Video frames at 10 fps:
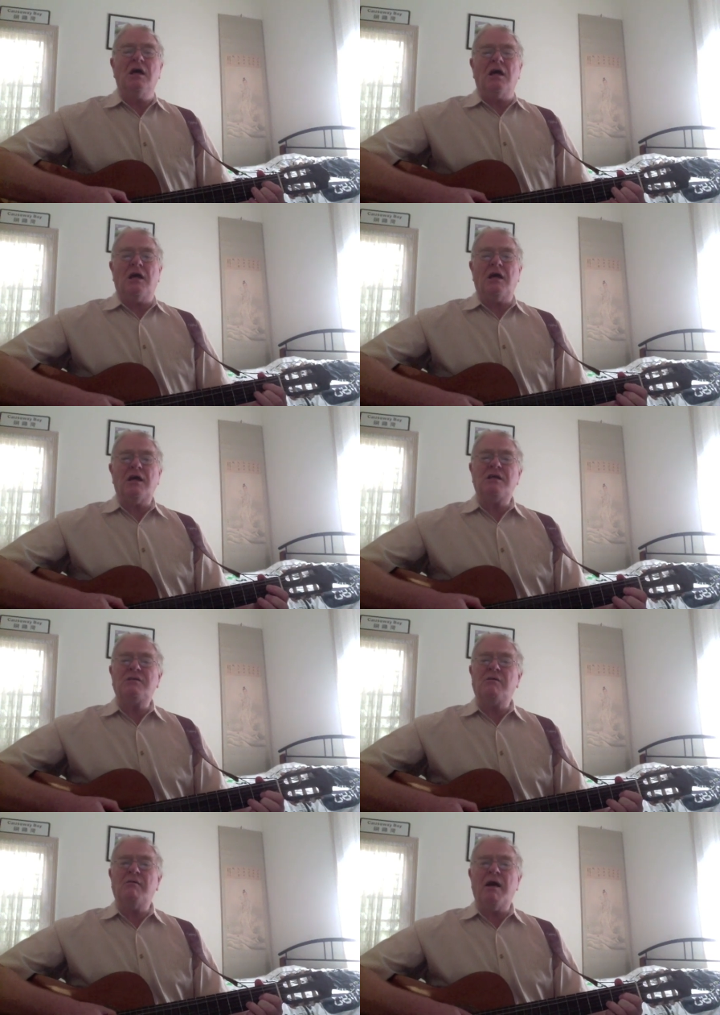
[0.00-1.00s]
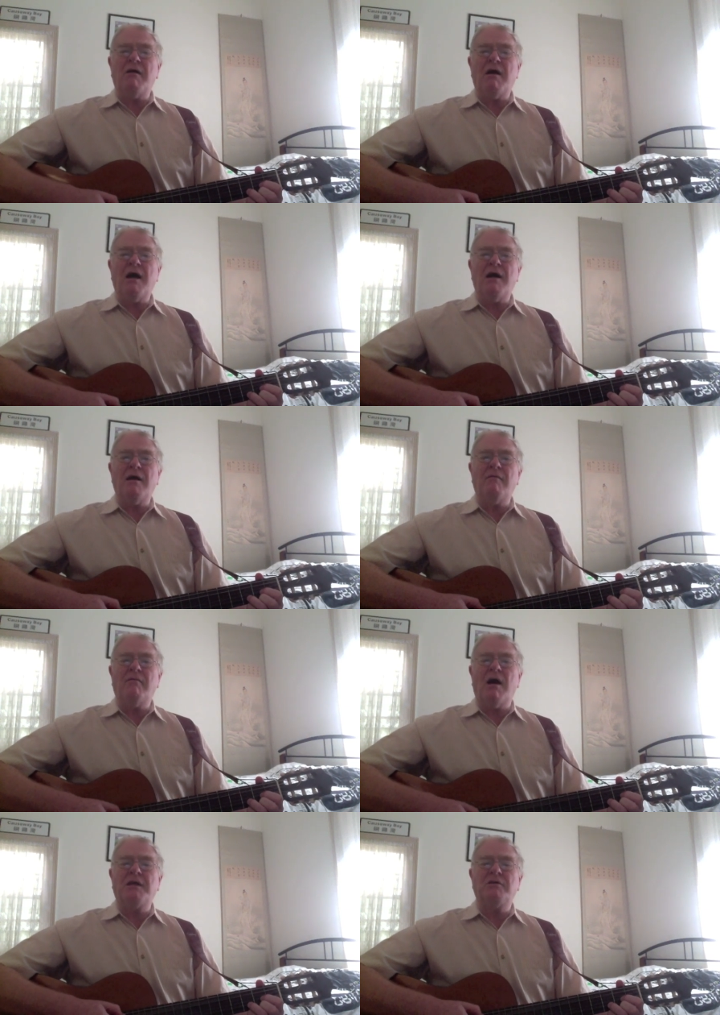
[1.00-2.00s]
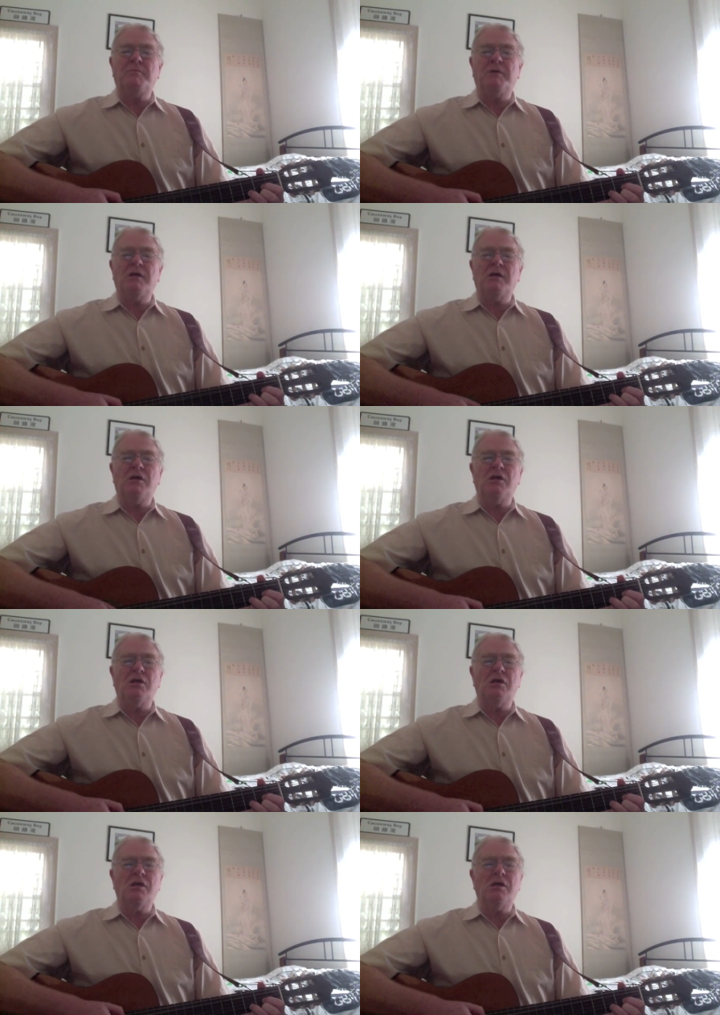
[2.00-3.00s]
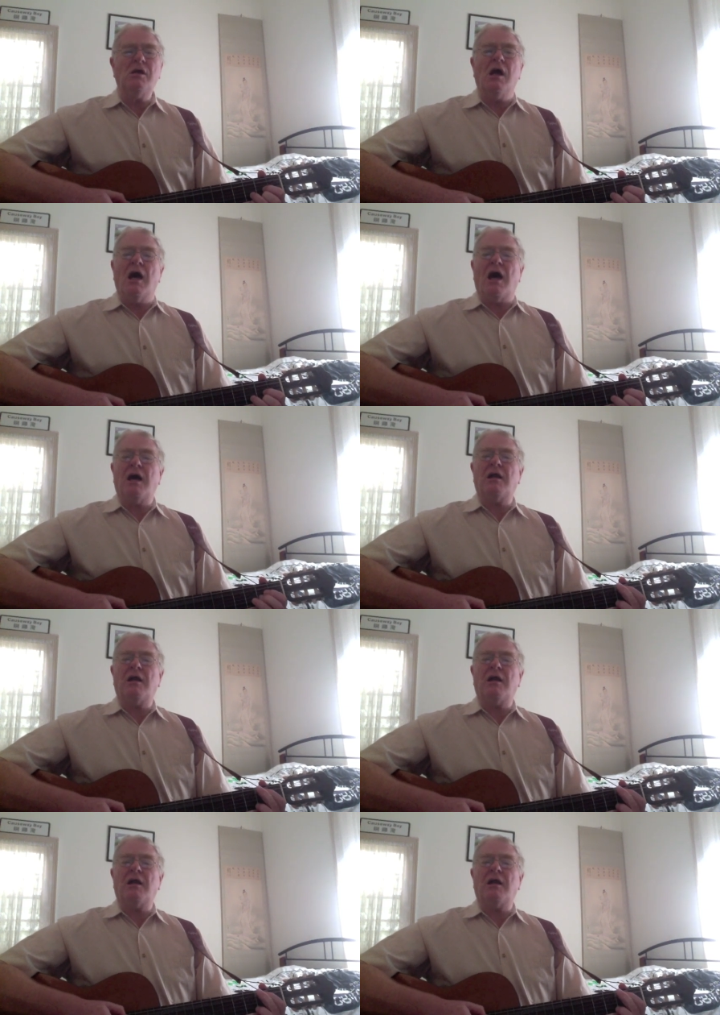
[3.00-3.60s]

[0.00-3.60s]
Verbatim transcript: is where I want to be and